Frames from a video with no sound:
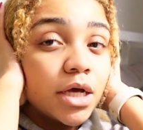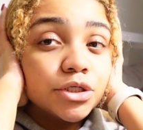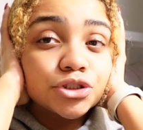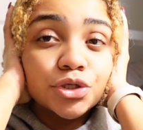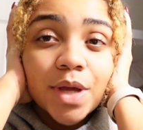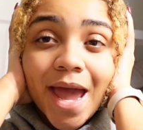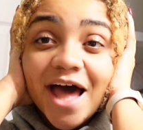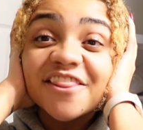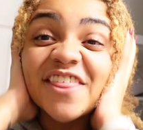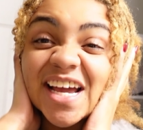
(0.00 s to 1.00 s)
So
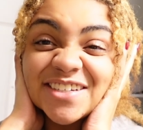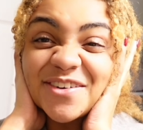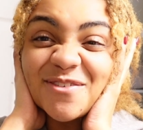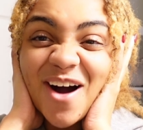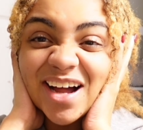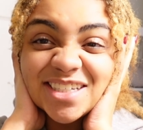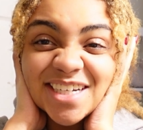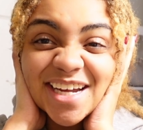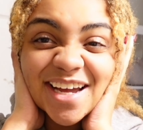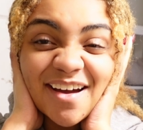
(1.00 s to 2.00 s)
yeah, thanks for
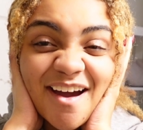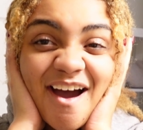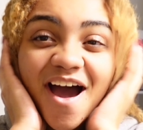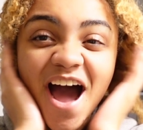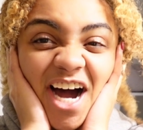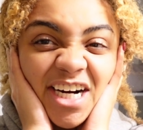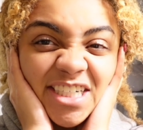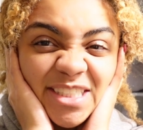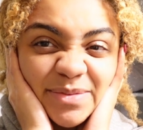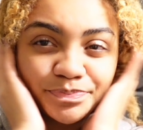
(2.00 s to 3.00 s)
watching.
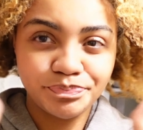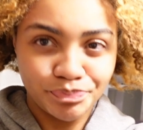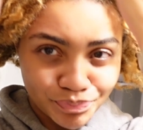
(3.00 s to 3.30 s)
Um,